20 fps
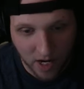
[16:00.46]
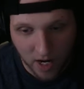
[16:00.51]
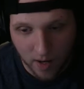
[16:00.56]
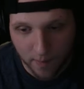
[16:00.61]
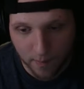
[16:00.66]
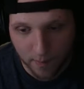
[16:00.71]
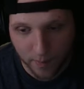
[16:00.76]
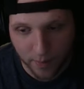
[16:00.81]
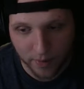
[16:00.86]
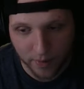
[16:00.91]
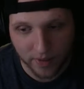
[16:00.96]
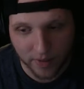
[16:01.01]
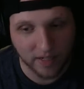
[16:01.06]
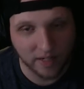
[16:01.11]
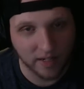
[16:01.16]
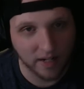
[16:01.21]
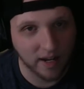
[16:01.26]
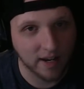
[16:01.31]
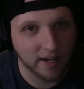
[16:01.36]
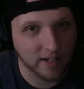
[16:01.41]
putting it,
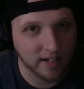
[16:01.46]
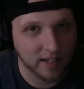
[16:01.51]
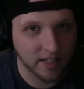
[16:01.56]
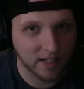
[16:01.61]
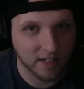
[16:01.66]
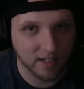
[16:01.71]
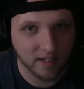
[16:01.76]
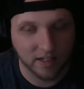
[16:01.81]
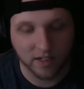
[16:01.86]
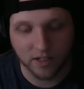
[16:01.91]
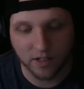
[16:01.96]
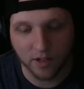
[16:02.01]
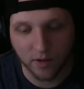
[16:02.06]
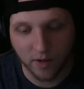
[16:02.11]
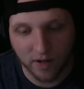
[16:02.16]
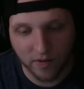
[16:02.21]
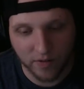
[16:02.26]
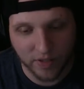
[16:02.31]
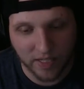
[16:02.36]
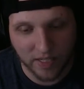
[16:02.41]
and then
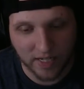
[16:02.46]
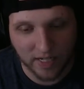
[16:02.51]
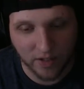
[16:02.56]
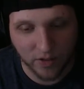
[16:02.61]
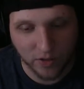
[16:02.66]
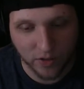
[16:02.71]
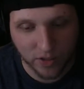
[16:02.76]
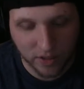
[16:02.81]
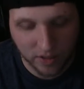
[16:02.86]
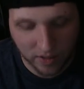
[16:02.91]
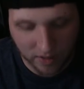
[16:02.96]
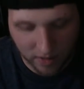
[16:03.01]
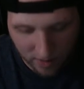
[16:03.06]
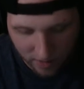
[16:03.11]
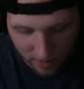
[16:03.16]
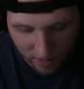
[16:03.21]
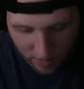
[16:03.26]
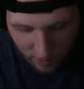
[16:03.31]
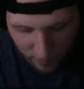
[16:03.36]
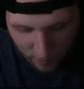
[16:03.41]
everything else.
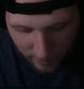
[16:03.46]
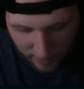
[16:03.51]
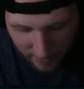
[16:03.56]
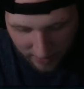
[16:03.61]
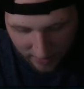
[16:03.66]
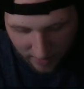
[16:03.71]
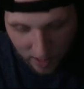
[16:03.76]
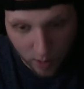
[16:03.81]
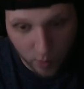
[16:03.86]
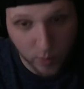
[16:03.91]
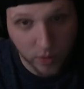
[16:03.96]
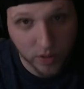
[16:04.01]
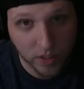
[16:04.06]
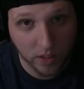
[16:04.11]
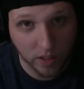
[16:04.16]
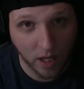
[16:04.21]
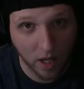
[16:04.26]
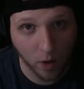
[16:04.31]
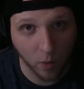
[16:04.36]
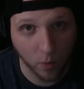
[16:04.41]
Oh man, it was a
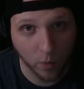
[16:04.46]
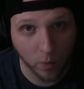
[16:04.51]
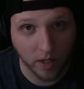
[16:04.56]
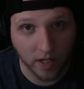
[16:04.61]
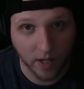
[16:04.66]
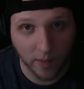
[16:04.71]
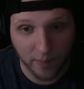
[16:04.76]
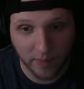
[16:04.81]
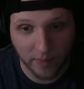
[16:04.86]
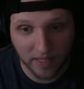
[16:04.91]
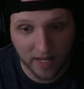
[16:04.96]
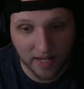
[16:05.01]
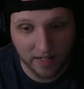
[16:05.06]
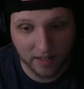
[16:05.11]
lot of work. I mean that